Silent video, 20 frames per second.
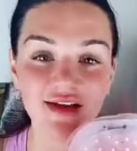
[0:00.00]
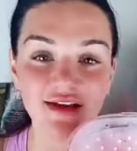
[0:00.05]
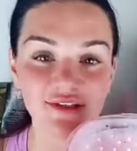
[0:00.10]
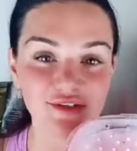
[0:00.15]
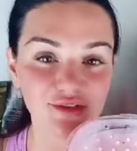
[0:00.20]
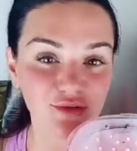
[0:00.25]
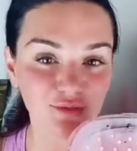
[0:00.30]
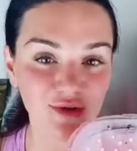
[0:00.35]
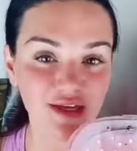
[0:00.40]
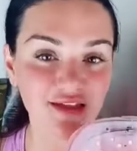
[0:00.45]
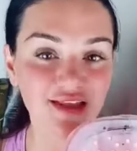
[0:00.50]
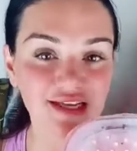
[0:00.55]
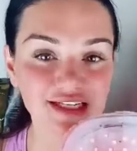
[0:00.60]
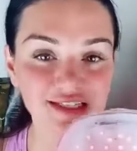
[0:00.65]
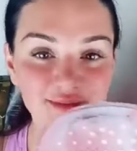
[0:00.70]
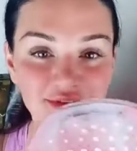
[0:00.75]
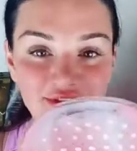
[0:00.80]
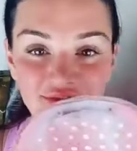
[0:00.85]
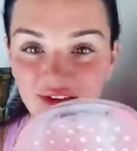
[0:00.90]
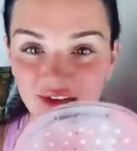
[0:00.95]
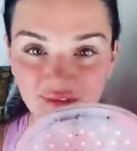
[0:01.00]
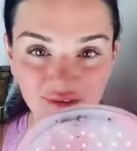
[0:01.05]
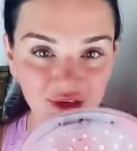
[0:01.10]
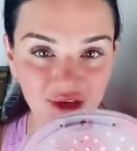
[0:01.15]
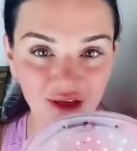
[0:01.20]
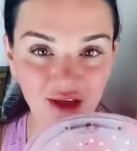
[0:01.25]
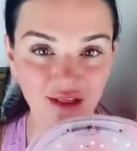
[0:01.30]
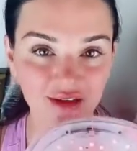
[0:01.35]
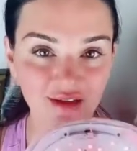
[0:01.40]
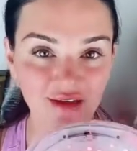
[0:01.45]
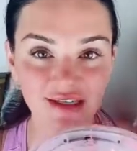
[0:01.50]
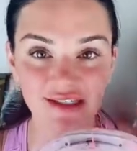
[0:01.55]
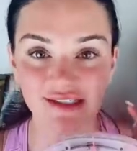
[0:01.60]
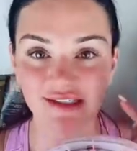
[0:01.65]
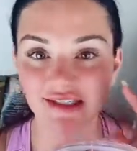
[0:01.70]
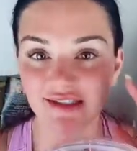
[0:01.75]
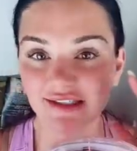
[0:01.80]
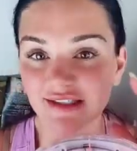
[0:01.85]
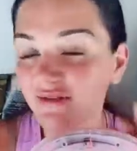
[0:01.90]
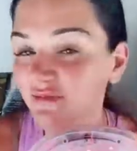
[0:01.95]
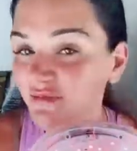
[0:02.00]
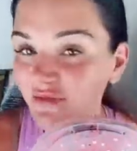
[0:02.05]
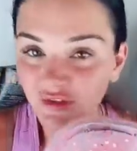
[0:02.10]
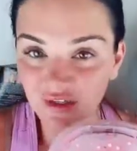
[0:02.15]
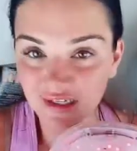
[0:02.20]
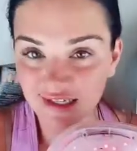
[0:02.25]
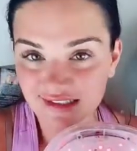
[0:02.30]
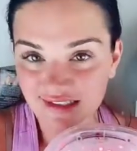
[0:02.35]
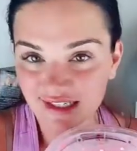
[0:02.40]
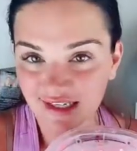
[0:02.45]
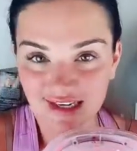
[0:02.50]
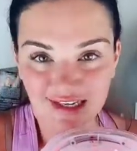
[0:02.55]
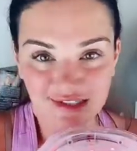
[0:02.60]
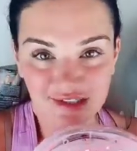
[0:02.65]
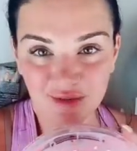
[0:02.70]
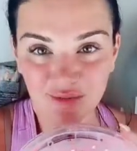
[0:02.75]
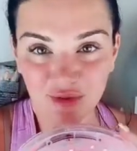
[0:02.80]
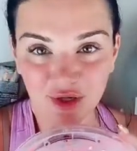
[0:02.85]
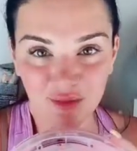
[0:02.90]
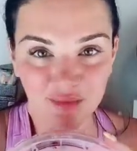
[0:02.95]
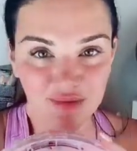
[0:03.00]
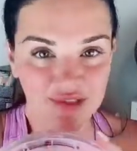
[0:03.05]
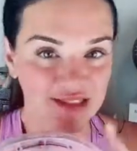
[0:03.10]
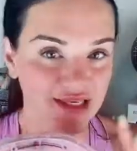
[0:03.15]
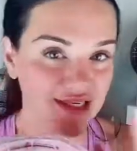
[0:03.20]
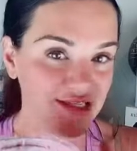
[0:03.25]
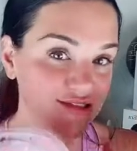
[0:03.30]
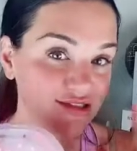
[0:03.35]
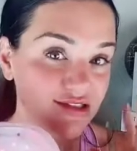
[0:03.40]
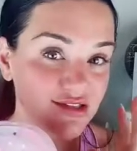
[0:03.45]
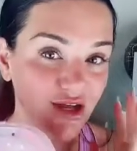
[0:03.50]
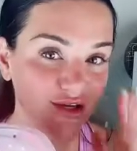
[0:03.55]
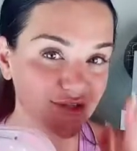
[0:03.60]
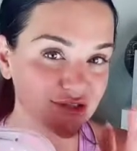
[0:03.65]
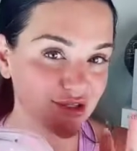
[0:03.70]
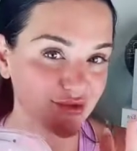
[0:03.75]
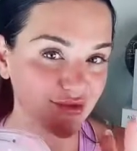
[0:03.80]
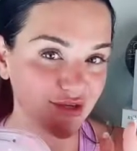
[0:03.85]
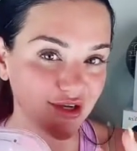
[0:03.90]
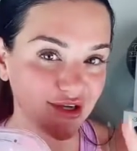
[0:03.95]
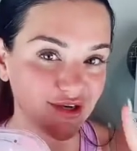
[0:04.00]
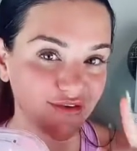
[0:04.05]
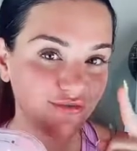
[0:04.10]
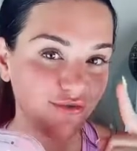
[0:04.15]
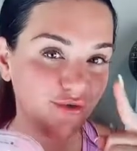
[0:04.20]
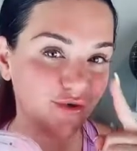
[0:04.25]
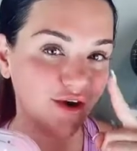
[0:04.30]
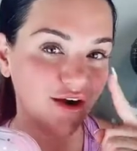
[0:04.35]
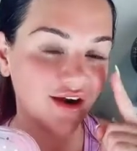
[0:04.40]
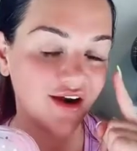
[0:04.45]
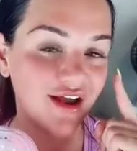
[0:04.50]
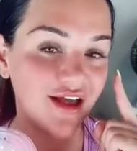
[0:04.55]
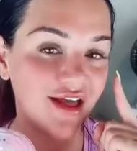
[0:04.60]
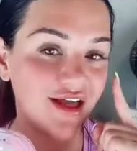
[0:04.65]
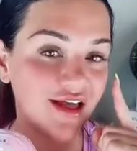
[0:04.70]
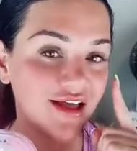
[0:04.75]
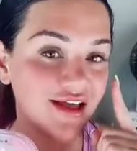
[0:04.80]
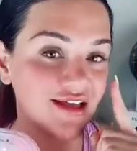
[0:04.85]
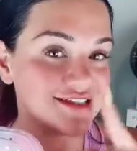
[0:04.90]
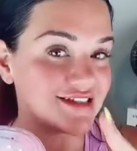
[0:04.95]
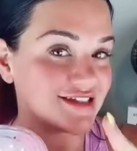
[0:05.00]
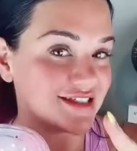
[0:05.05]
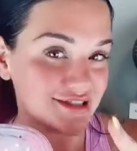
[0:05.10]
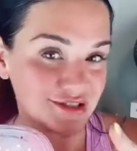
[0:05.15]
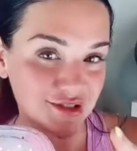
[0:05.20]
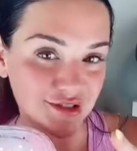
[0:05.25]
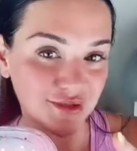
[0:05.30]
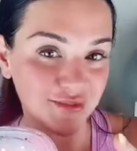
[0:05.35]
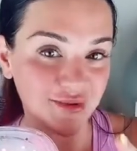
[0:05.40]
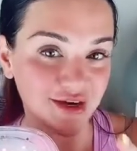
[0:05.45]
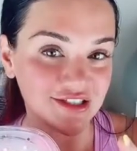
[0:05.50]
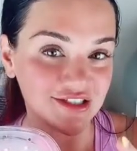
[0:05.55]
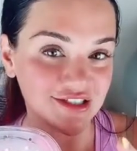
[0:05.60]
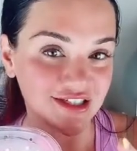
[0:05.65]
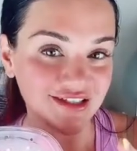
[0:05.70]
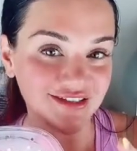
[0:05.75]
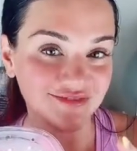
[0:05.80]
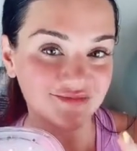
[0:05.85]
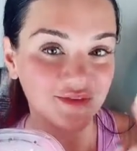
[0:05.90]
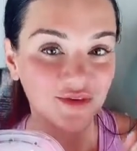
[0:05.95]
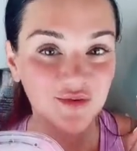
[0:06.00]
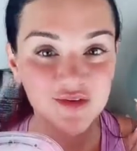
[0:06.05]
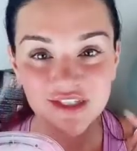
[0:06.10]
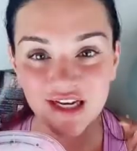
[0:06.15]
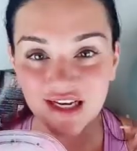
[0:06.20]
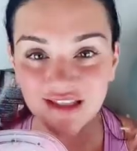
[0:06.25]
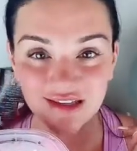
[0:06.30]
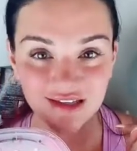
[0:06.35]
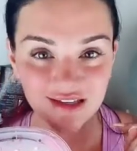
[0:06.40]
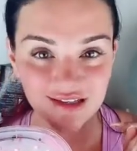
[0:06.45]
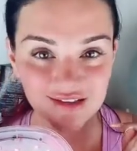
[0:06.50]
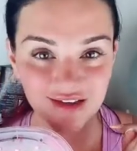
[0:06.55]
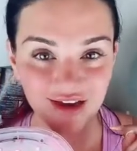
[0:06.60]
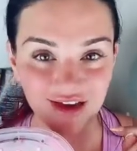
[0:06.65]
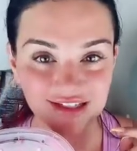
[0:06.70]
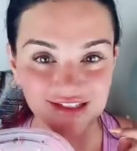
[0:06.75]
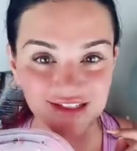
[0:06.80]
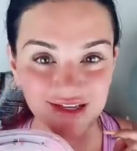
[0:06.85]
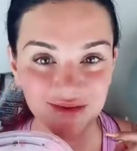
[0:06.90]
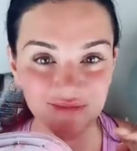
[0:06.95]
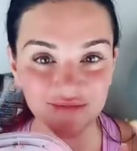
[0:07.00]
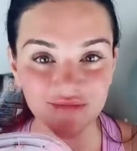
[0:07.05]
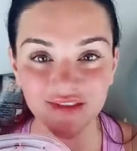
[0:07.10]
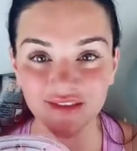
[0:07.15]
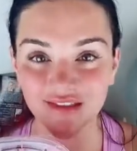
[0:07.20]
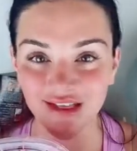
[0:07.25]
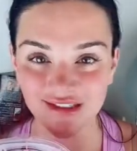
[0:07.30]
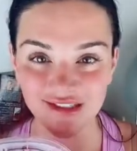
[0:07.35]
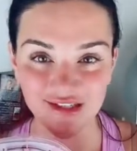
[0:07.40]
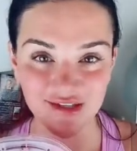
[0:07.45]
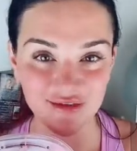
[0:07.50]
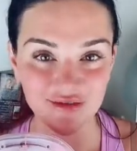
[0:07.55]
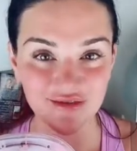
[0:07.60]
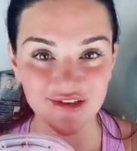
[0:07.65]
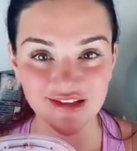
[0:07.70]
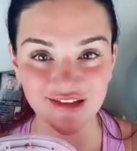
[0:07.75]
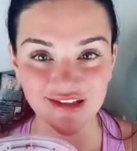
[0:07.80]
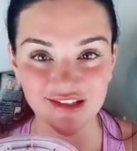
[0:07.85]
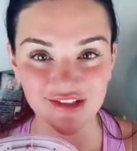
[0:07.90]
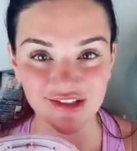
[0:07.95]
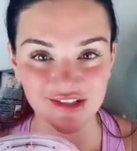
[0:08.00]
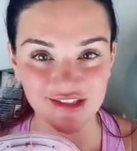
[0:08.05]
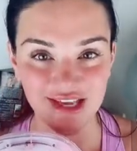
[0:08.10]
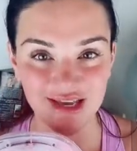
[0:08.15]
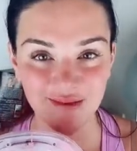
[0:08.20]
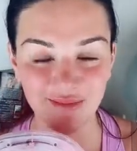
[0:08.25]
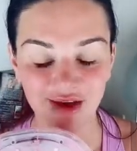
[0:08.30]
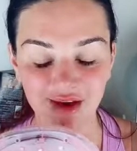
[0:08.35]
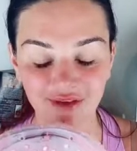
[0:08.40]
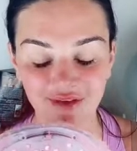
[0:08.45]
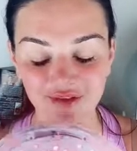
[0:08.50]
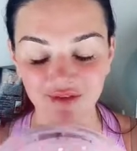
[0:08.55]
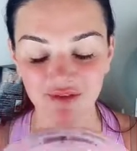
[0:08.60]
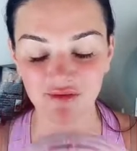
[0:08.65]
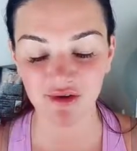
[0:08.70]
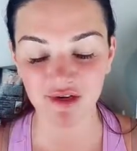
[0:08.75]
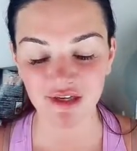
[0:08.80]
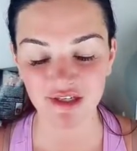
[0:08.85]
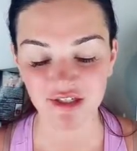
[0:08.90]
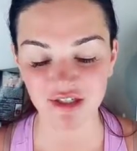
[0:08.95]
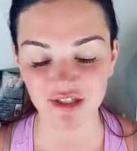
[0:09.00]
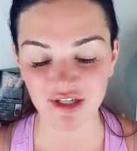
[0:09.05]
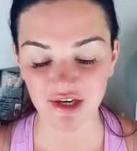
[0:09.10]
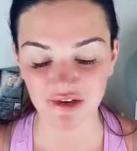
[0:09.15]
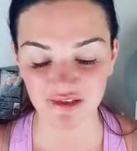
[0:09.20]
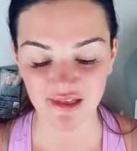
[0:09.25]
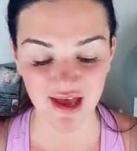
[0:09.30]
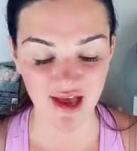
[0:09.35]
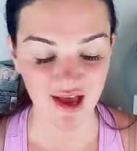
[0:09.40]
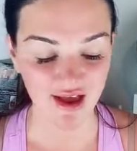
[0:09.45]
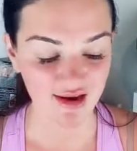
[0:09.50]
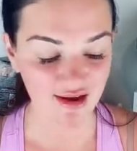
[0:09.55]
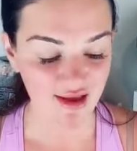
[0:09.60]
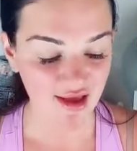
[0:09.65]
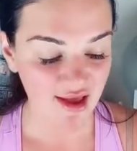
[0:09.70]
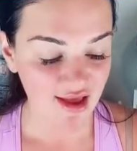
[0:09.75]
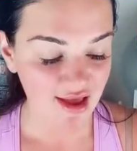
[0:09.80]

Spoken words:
So Red Light's my favorite color because it's for anti-aging purposes. It's also good for seasonal depression, which I think is awesome. That's a new thing that just came out, so I wanted to share that.